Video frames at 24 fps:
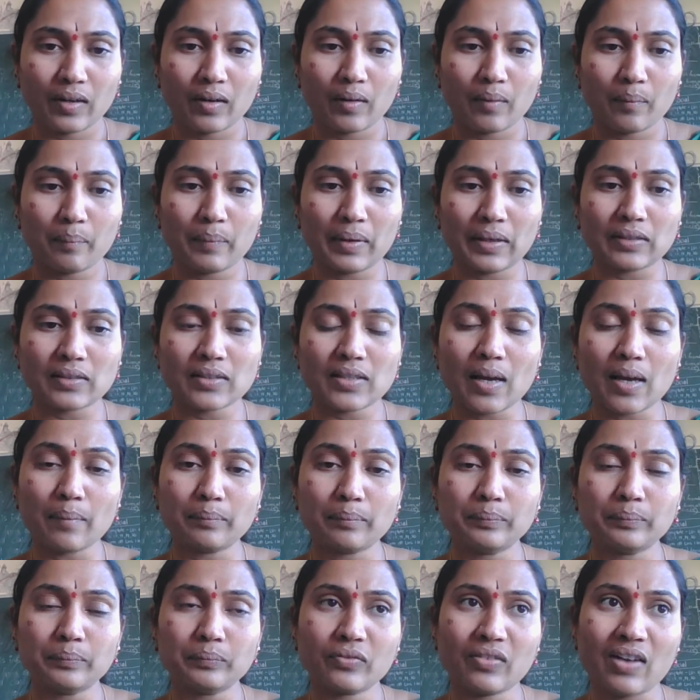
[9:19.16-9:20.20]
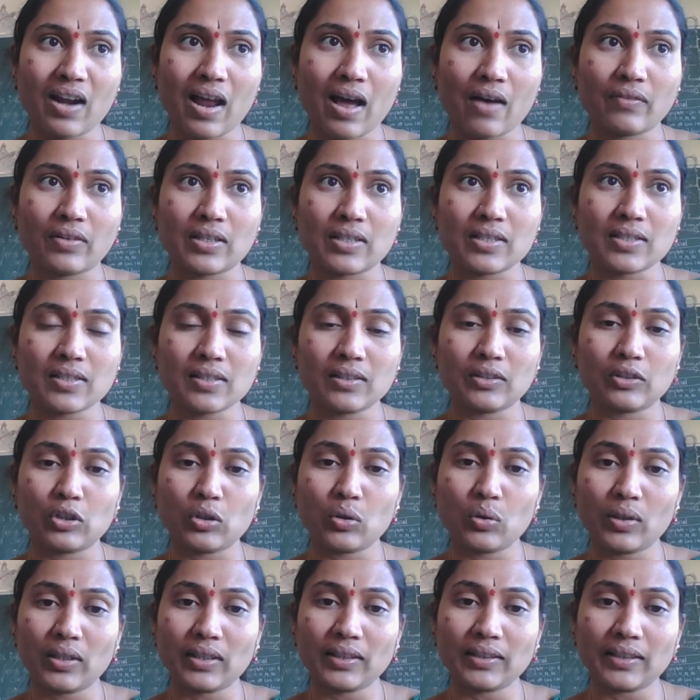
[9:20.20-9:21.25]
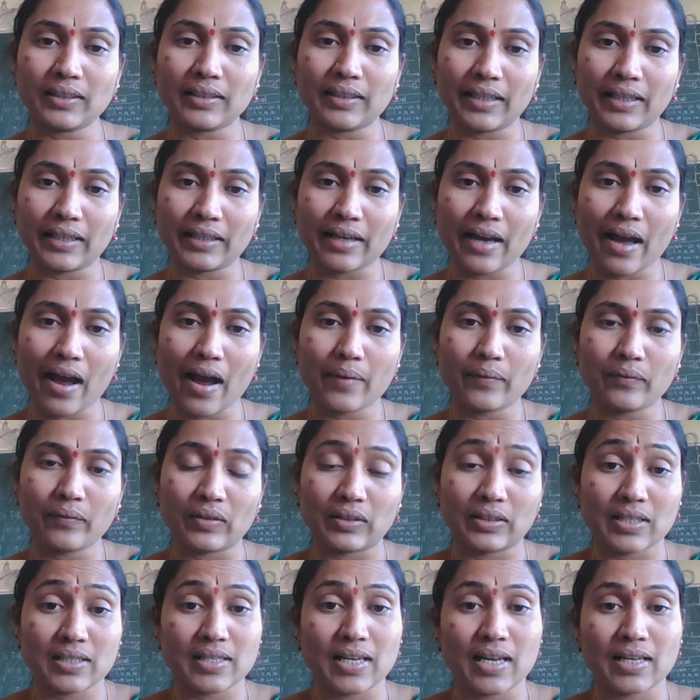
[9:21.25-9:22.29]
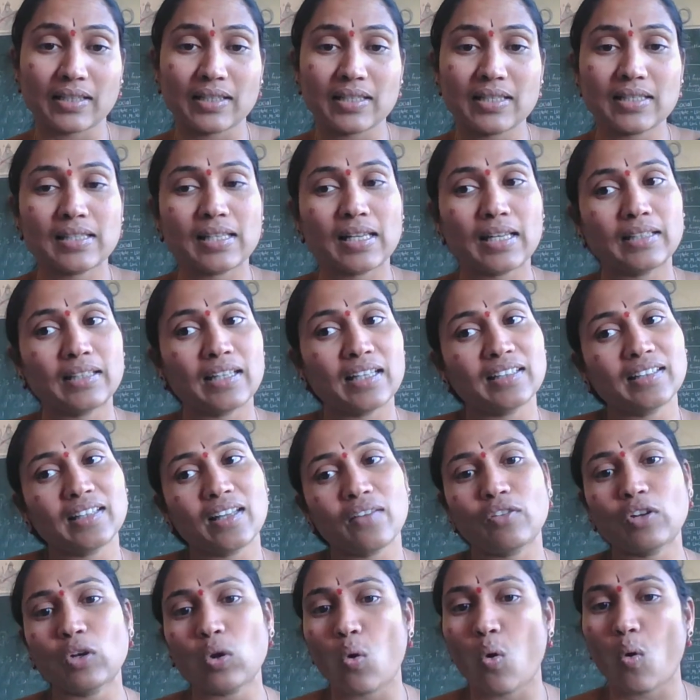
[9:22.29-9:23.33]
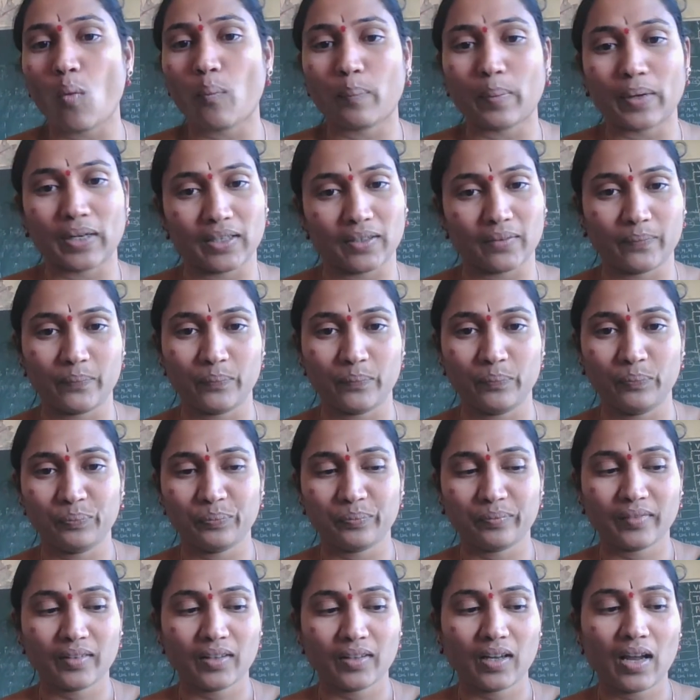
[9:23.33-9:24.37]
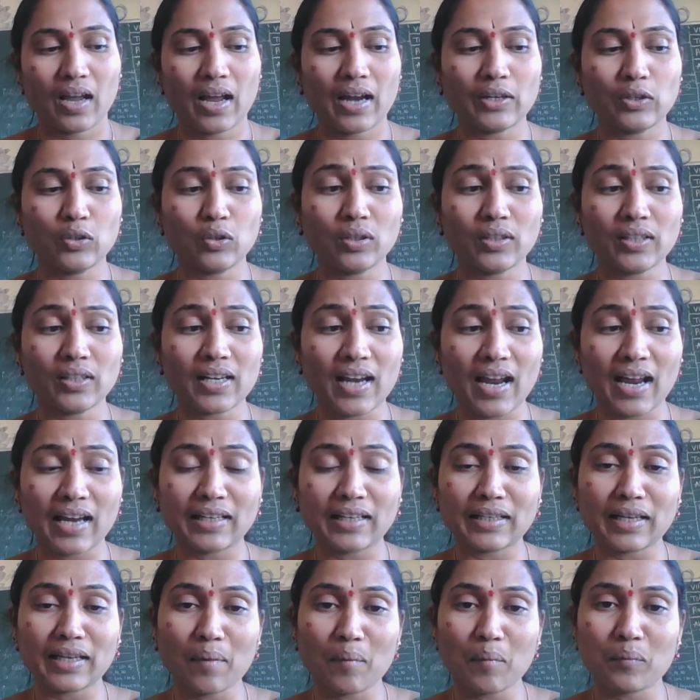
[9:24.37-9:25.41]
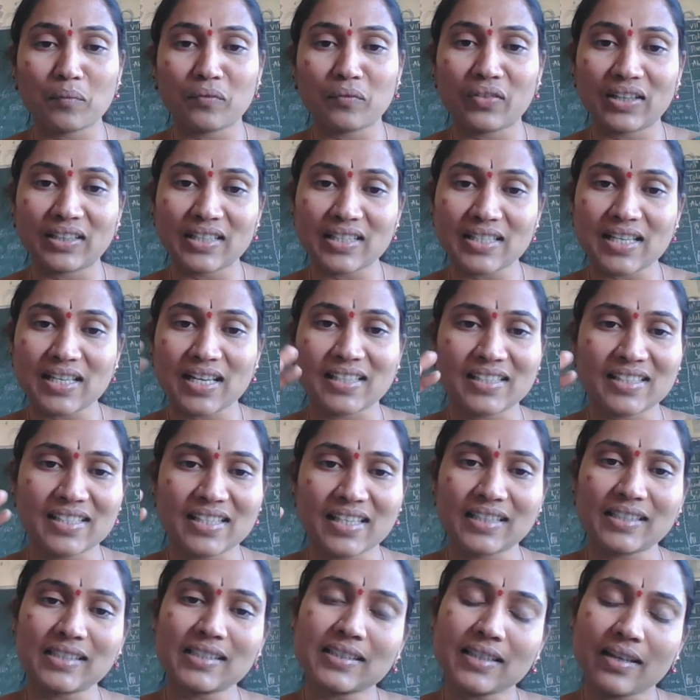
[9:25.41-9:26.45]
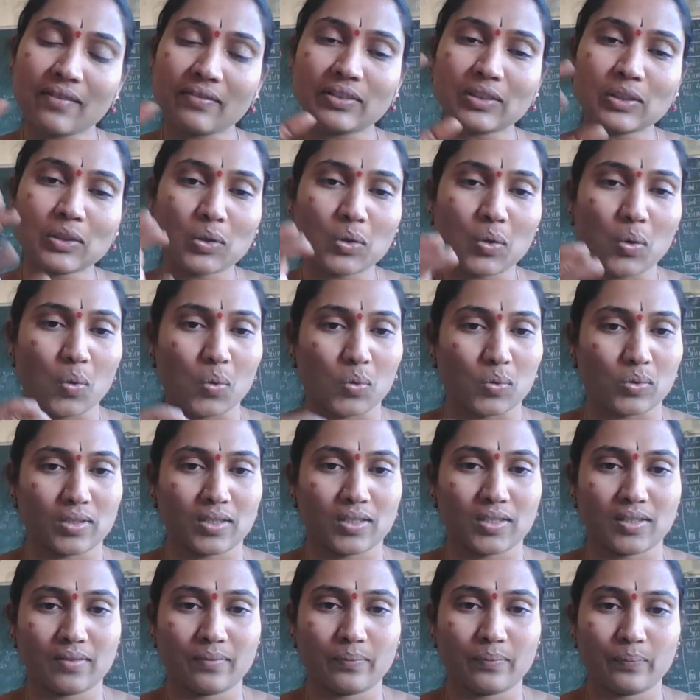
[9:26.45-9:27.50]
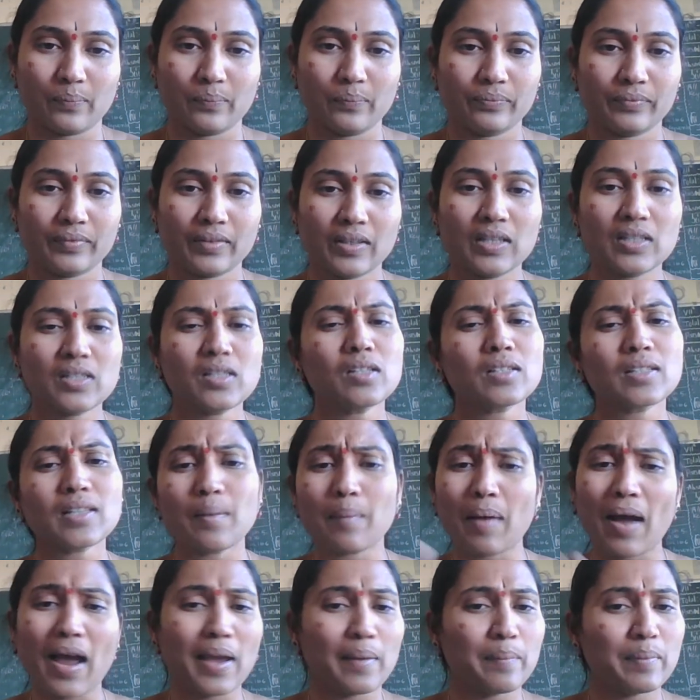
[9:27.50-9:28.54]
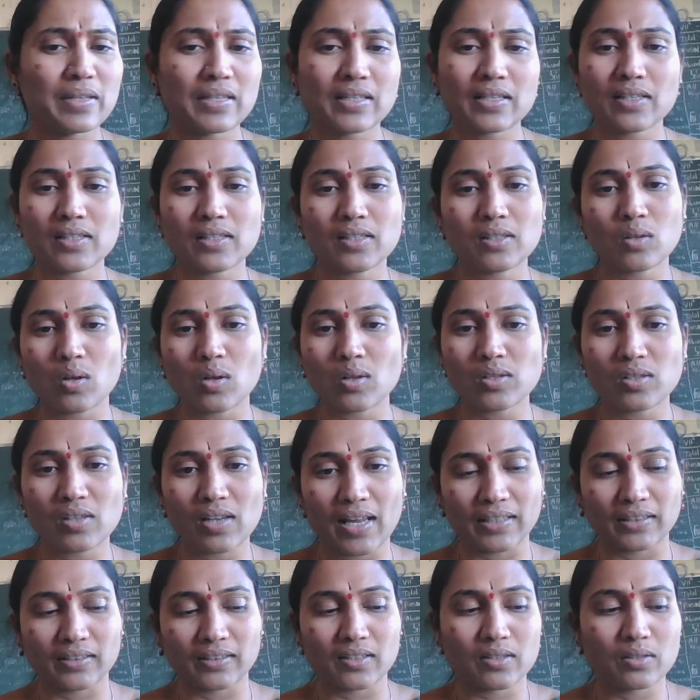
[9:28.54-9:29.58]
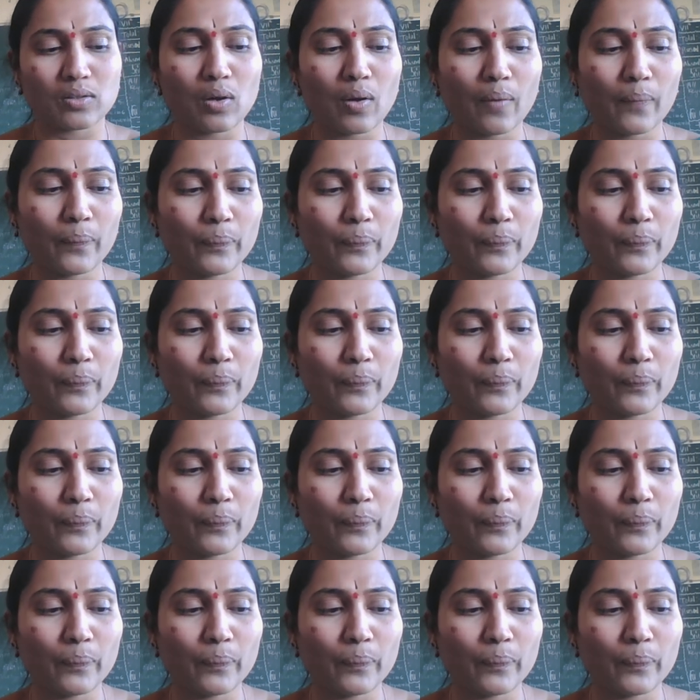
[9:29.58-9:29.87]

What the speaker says: But some flowers during the daytime when the sun is there, then they will open, and during the night time when the sun sets, they will close. Isn't some hibiscus is also like this, no?